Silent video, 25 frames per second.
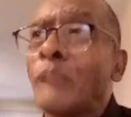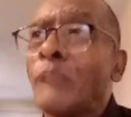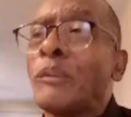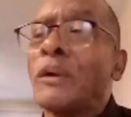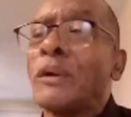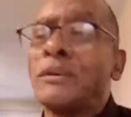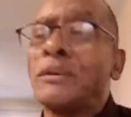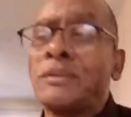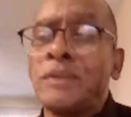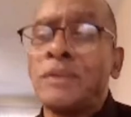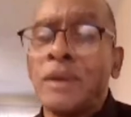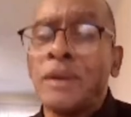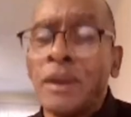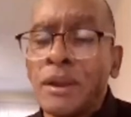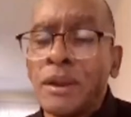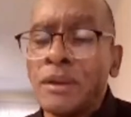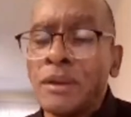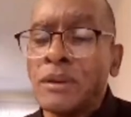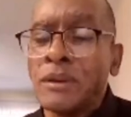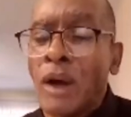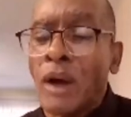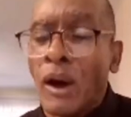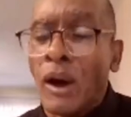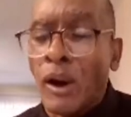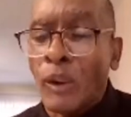have but
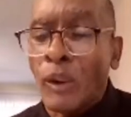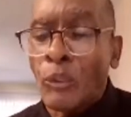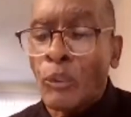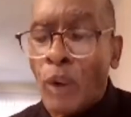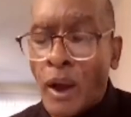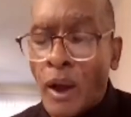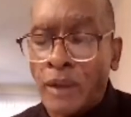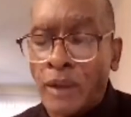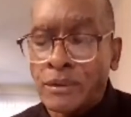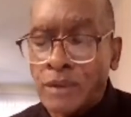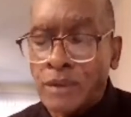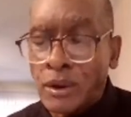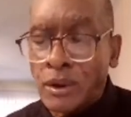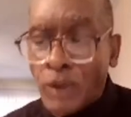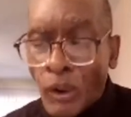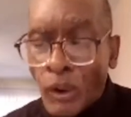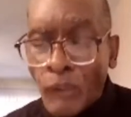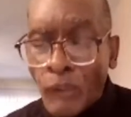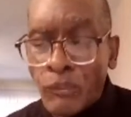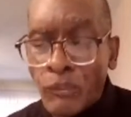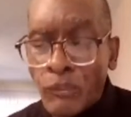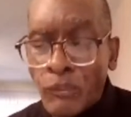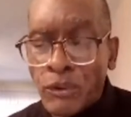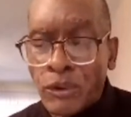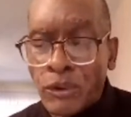Jesus are watching
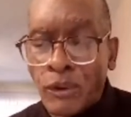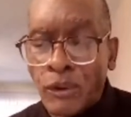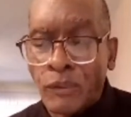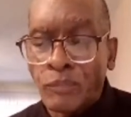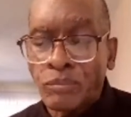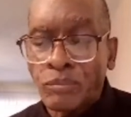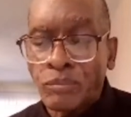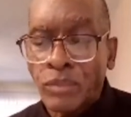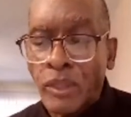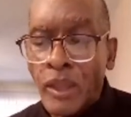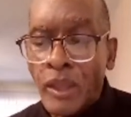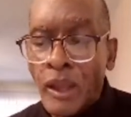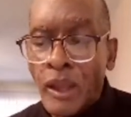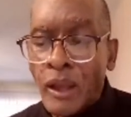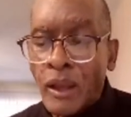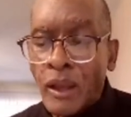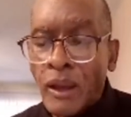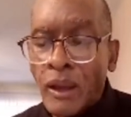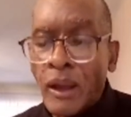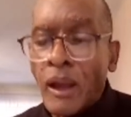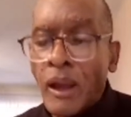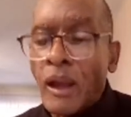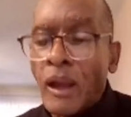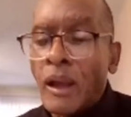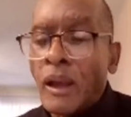over you.
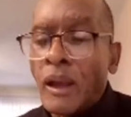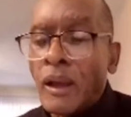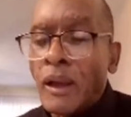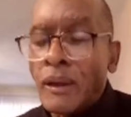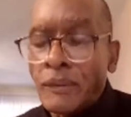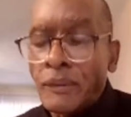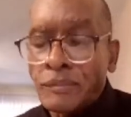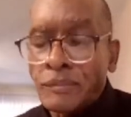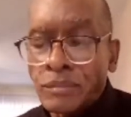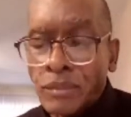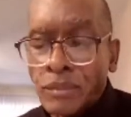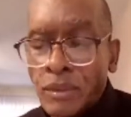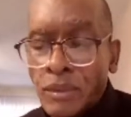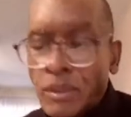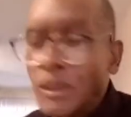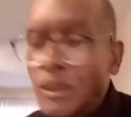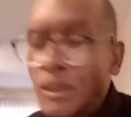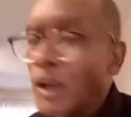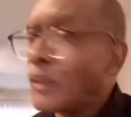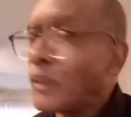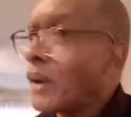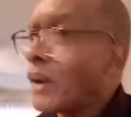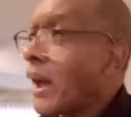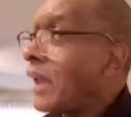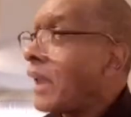
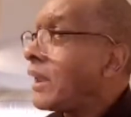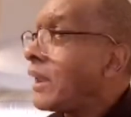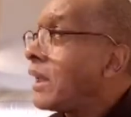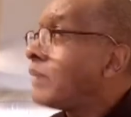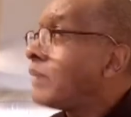That's why I